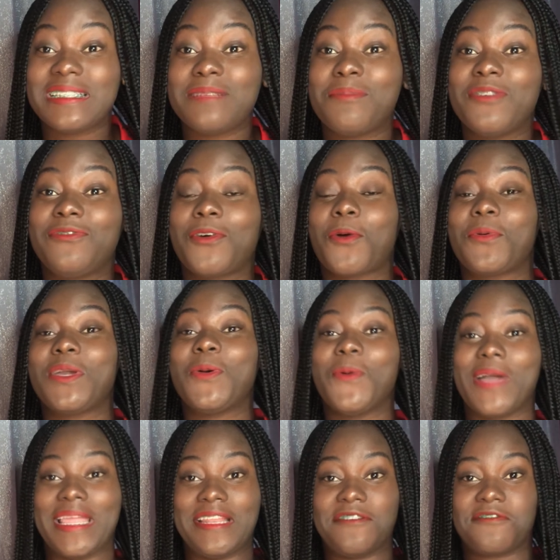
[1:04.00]
before we go
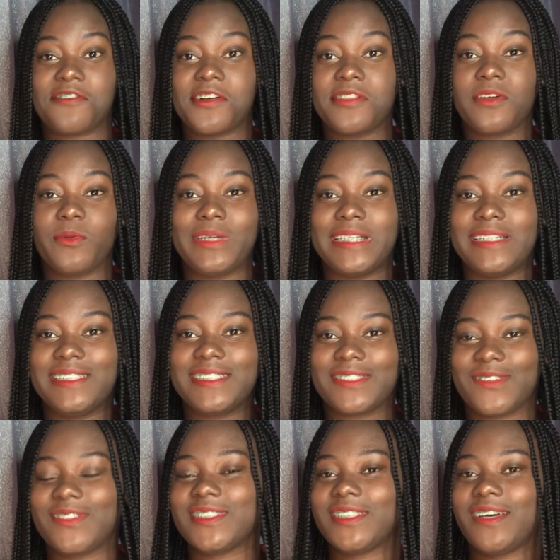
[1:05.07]
any further with the
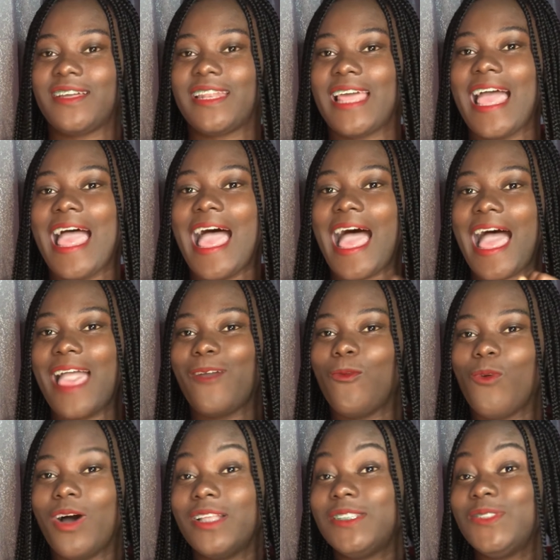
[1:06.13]
discussion, I
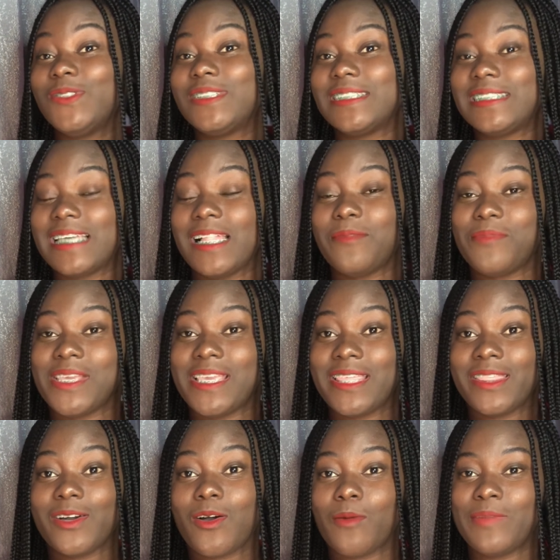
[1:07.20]
want you to tell me in
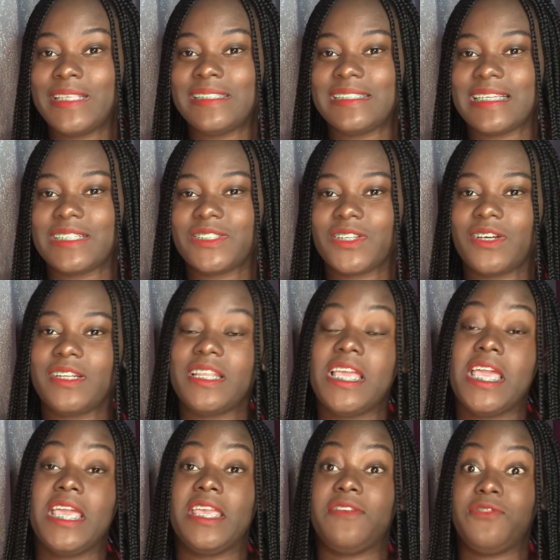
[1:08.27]
the comment section
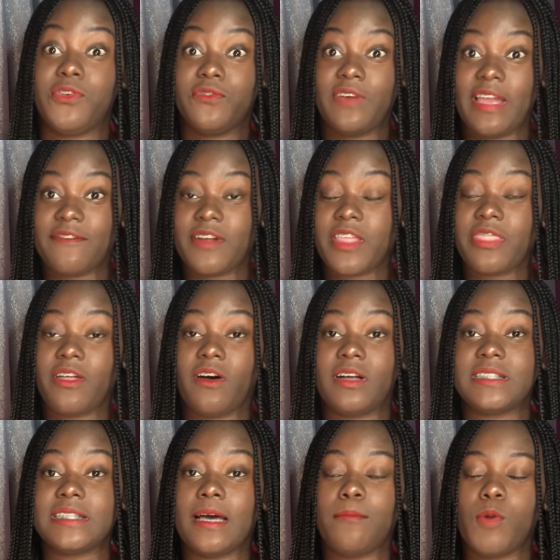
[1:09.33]
if you've ever
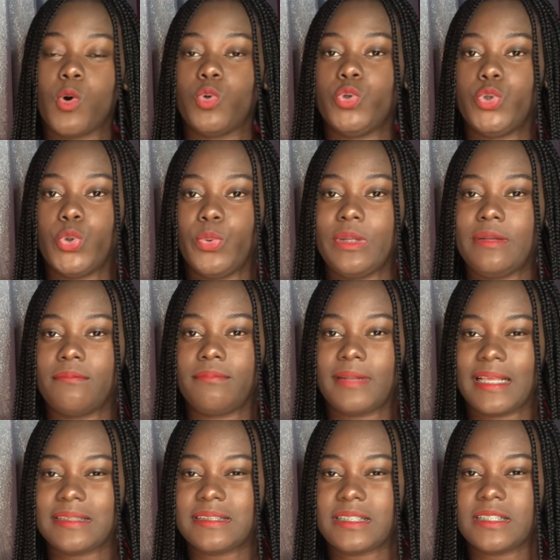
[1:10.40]
thought about doing
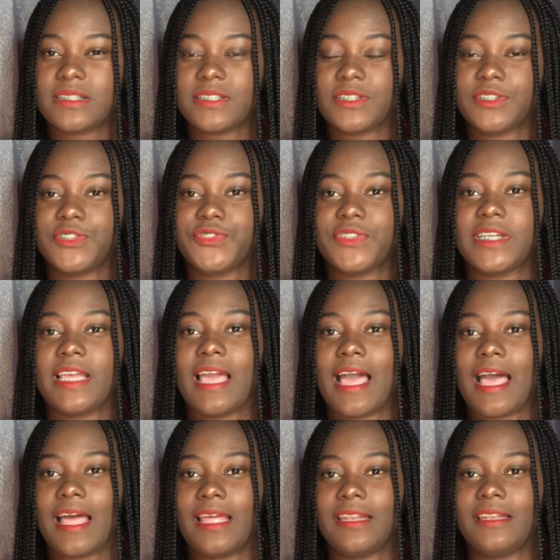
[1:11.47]
plastic surgery,
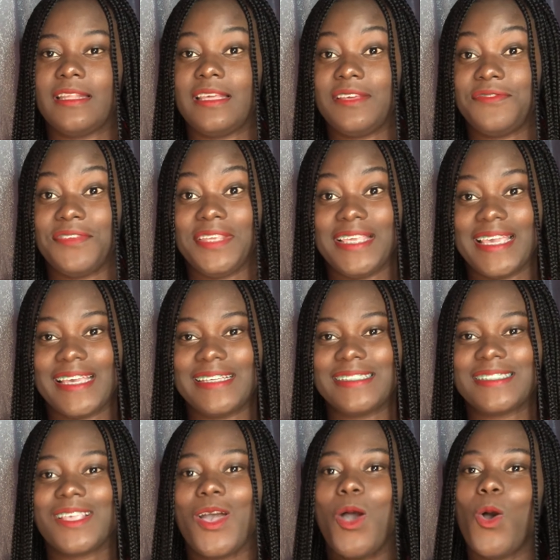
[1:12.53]
and if yes,
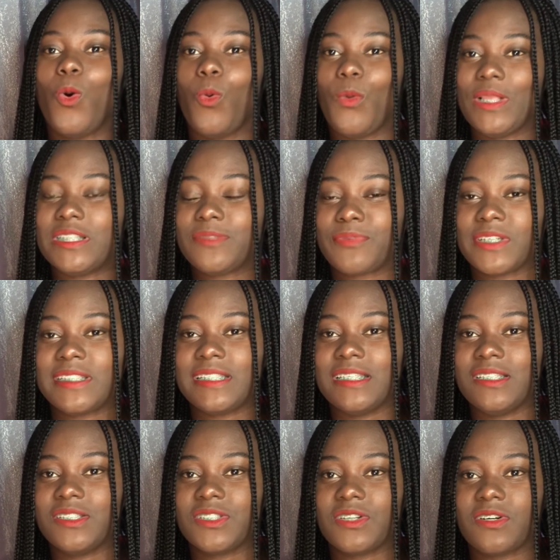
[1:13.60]
which
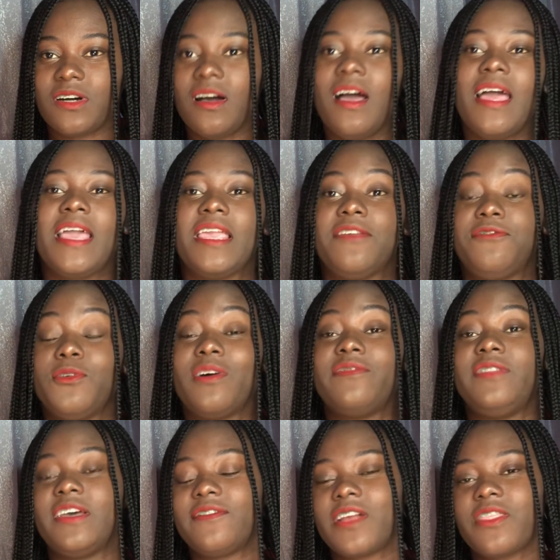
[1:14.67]
procedure. If you have
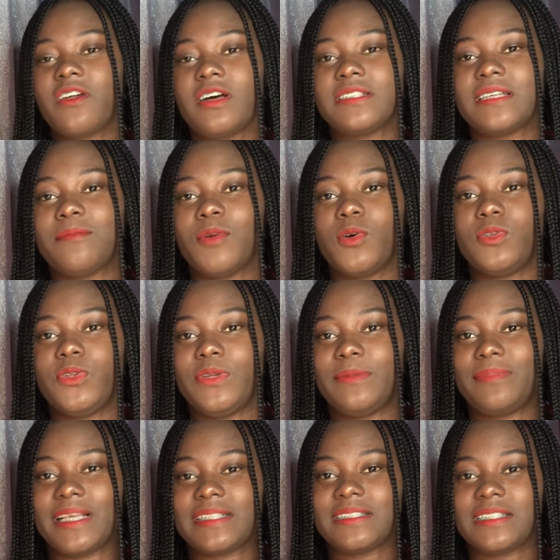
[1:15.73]
never thought about doing
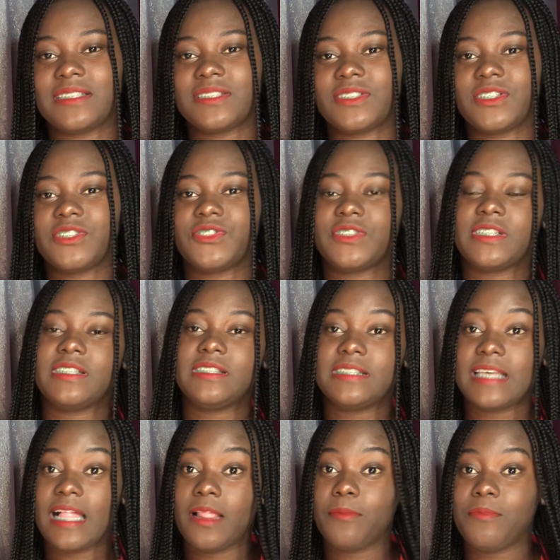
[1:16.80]
plastic surgery,
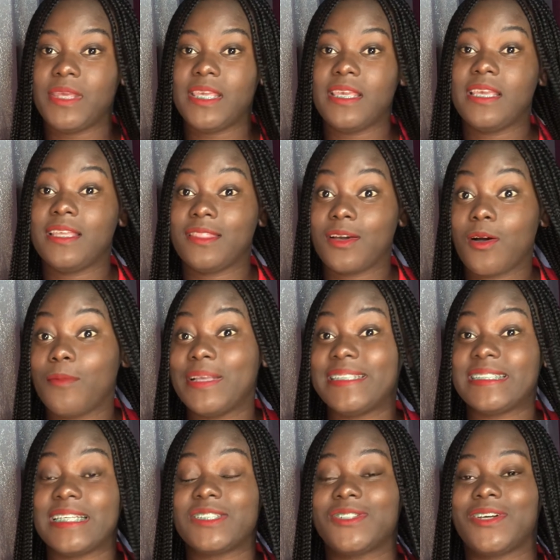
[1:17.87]
tell me in the comment
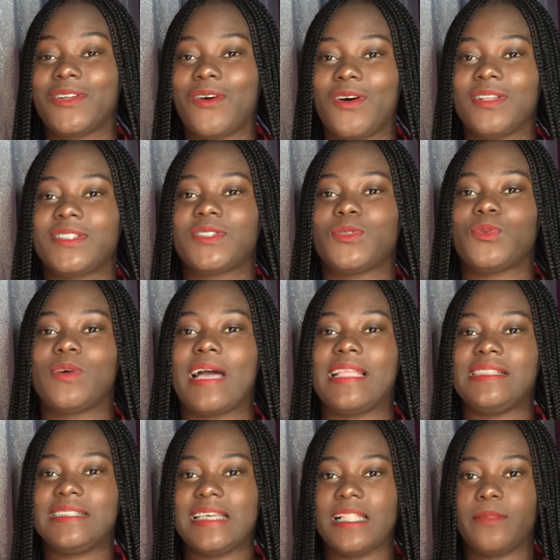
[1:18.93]
section also, and
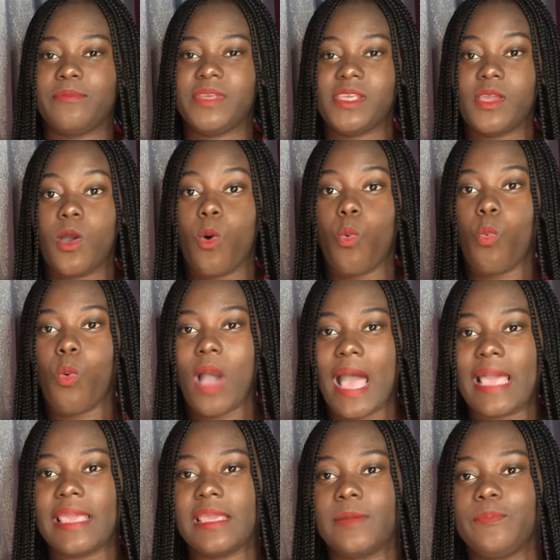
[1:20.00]
tell me
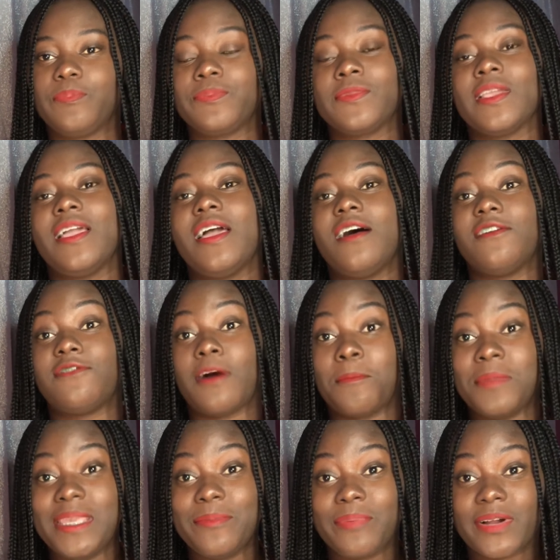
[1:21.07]
why. For
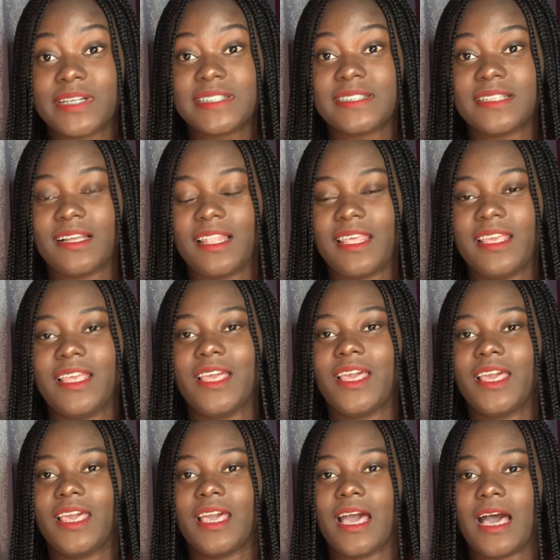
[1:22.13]
me personally,
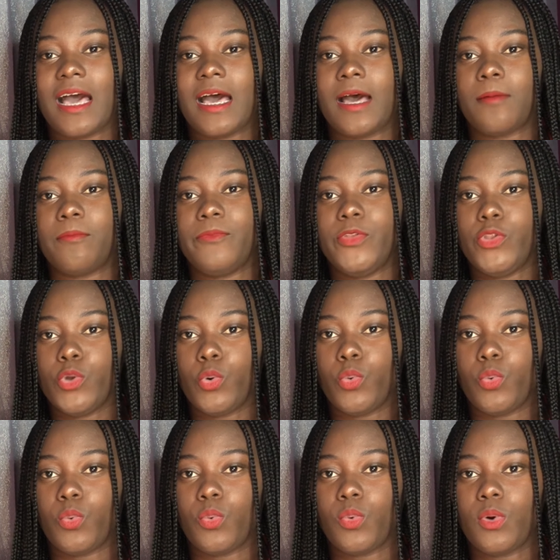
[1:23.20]

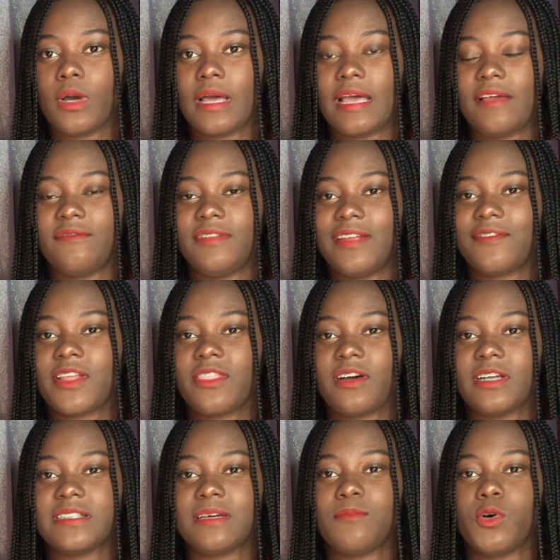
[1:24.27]
no, I've never
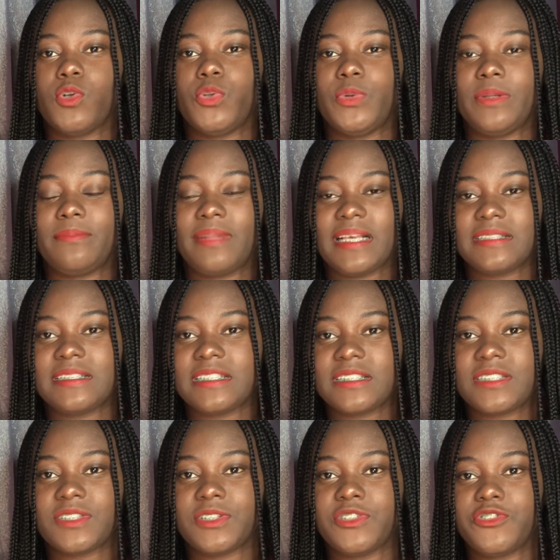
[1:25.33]
thought about doing plastic
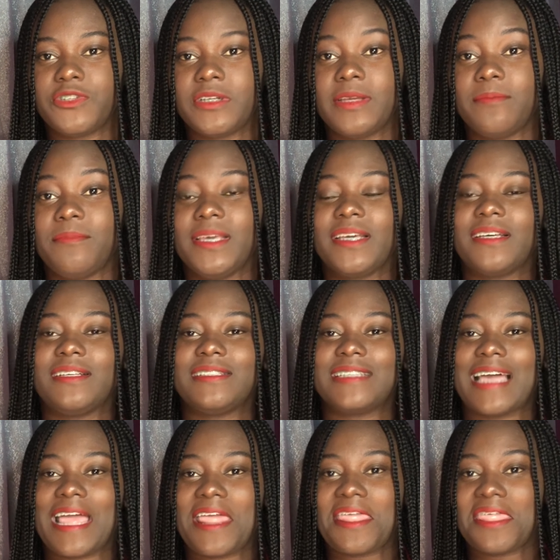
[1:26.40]
surgery because
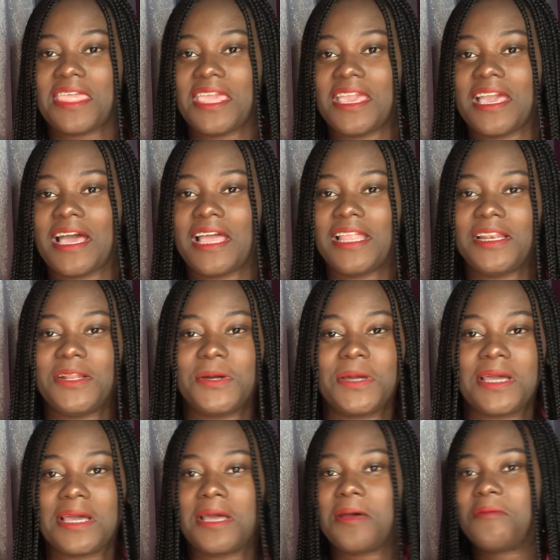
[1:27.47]
I think I look
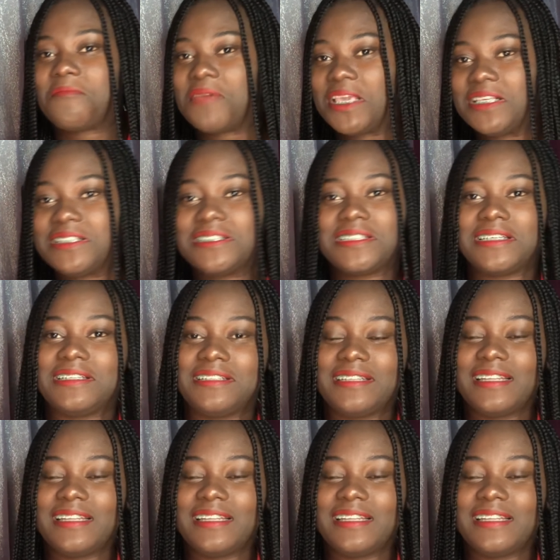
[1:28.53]
amazing.